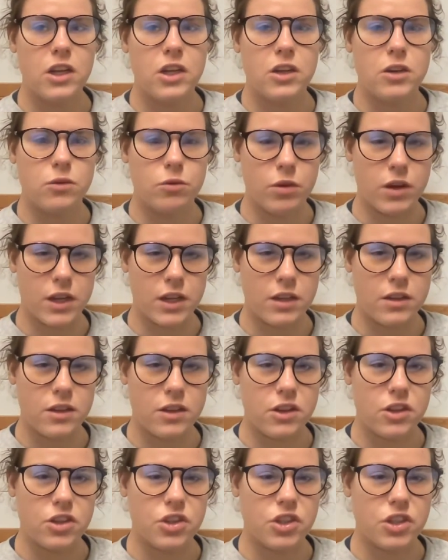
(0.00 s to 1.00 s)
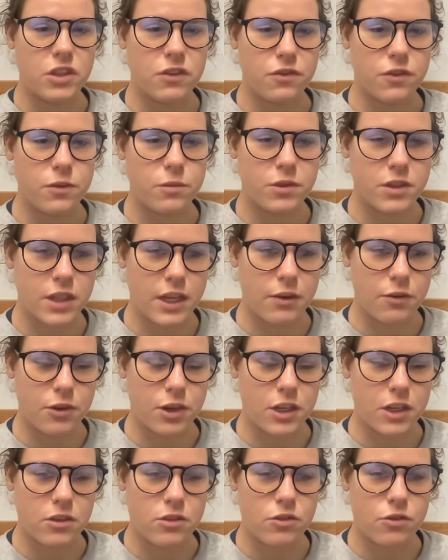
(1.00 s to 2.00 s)
with the shift from
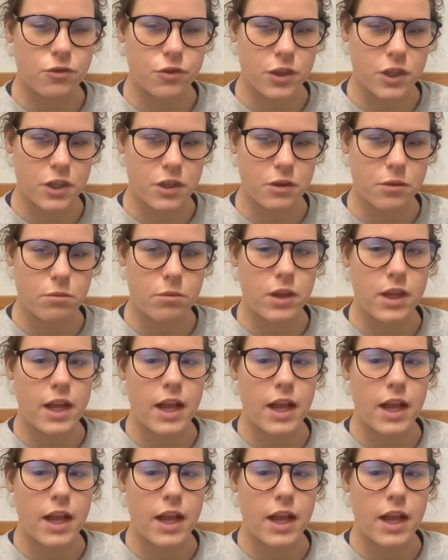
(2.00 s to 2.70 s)
slavery to freedom